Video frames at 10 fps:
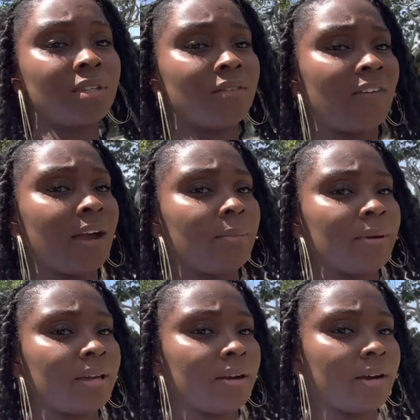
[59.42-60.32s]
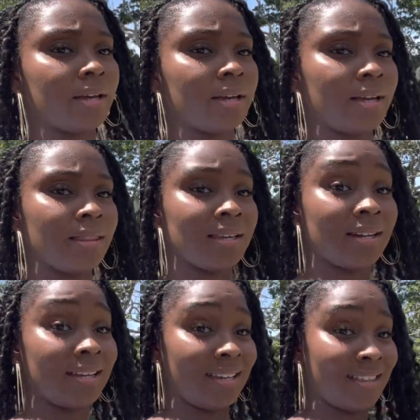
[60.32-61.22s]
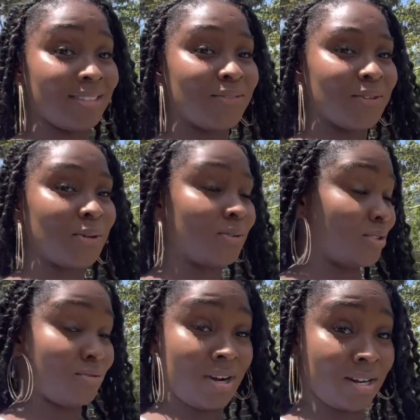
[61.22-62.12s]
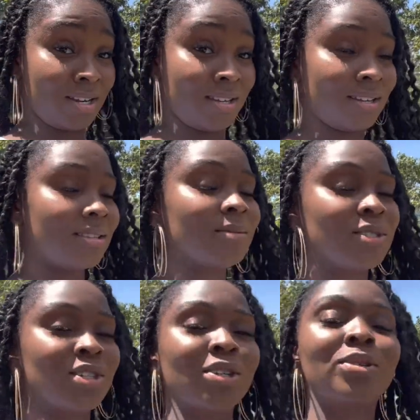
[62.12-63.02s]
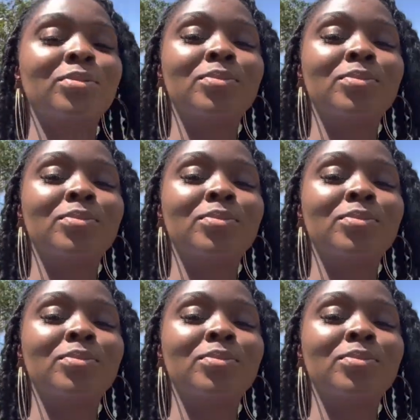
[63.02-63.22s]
Fire pit area, and then again, the view. You ready? Let me show you.